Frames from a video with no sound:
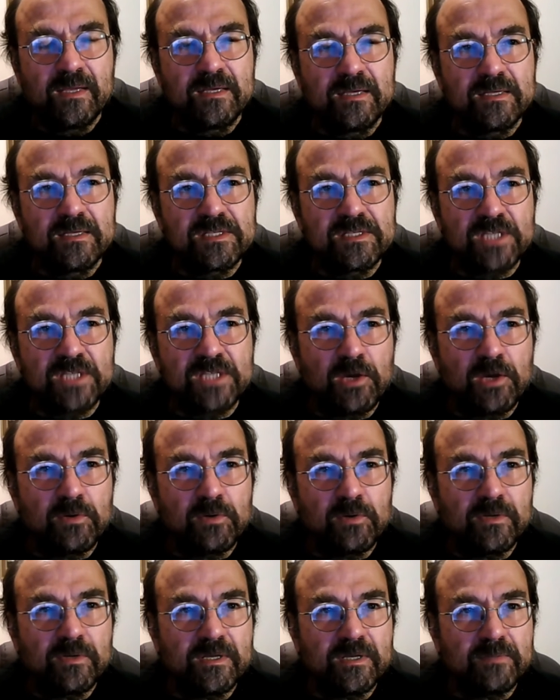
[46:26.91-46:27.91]

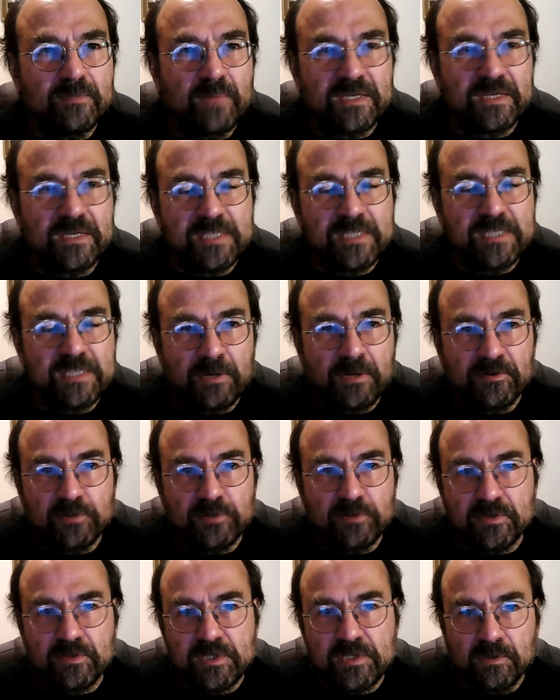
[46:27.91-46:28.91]
So I seem
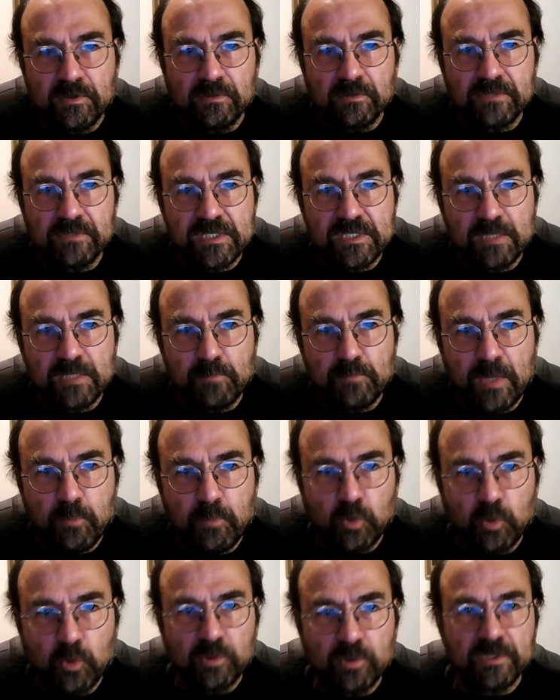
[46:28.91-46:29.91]
paradoxical to some
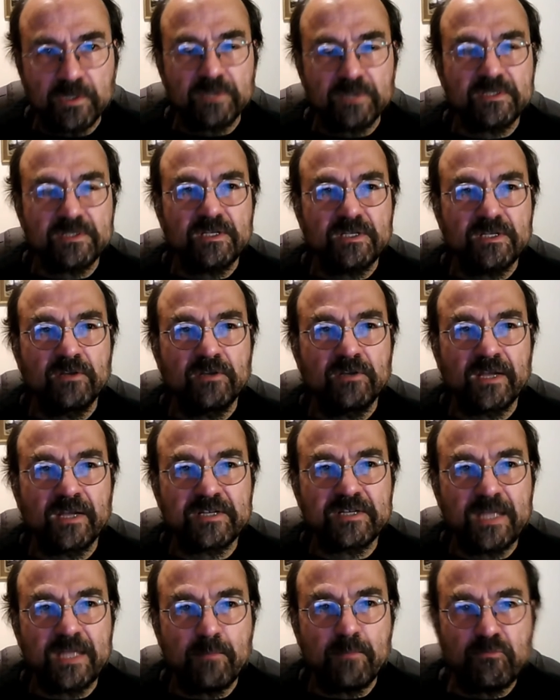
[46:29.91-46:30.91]
people that you can
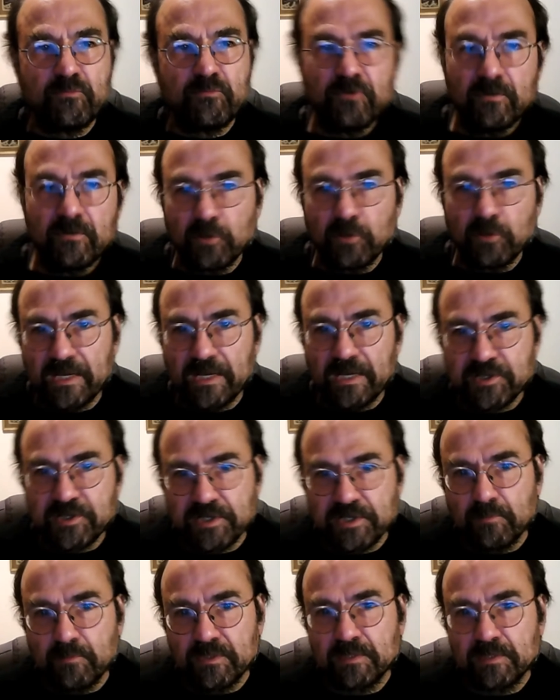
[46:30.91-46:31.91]
actually improve your
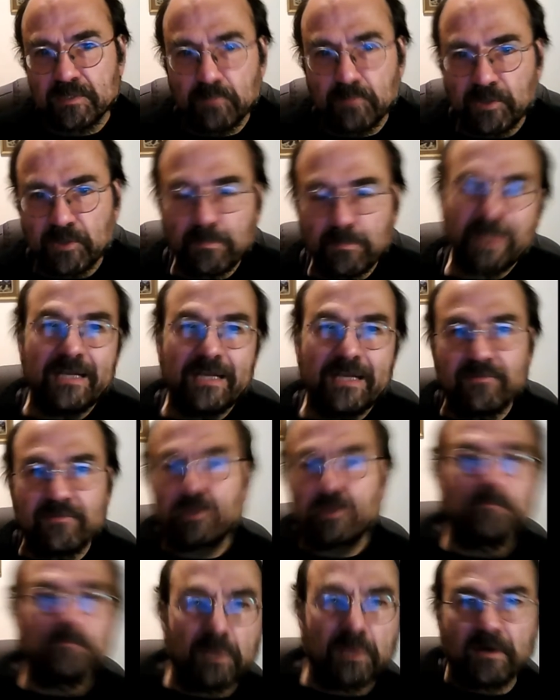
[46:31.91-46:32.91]
relationship with somebody by leaving
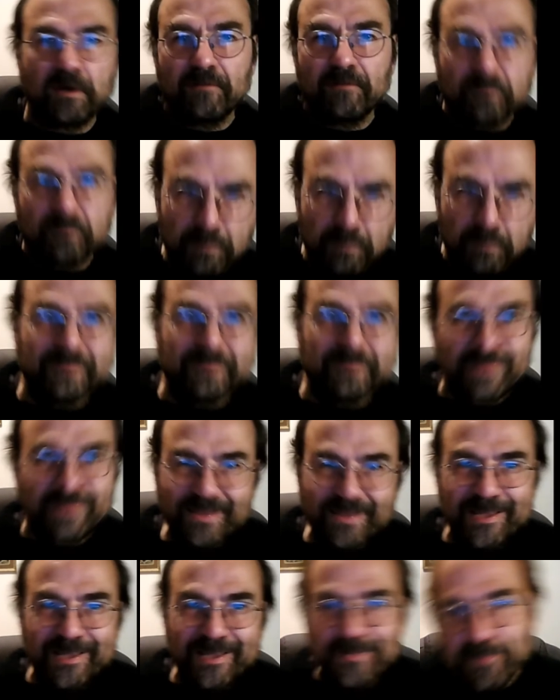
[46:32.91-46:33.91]
them behind for a bit,
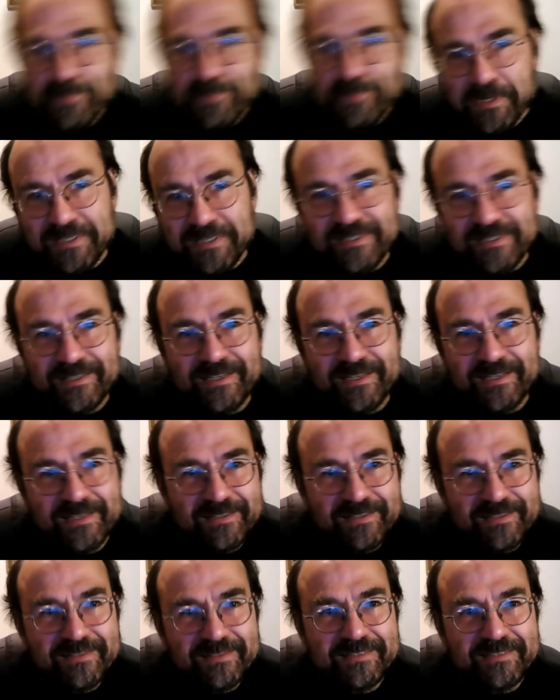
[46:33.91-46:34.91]
but
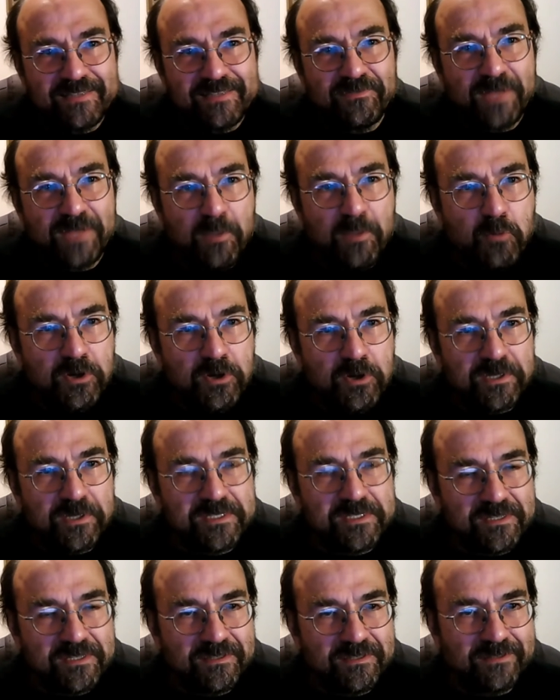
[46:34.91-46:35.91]
it really
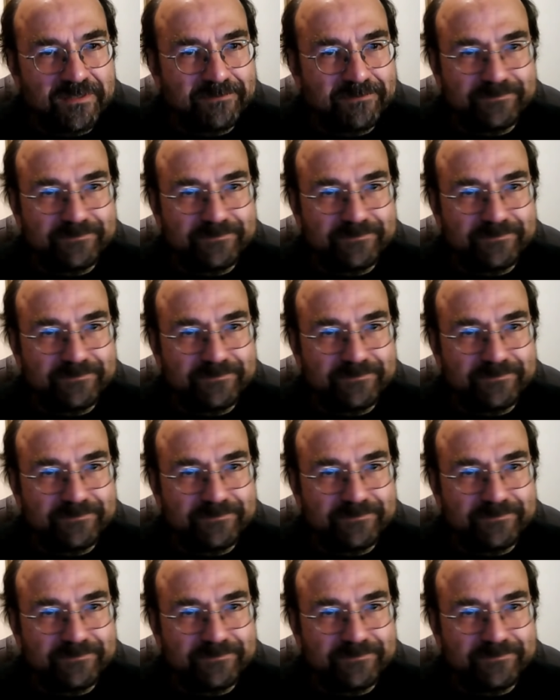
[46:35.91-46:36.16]
works, I think.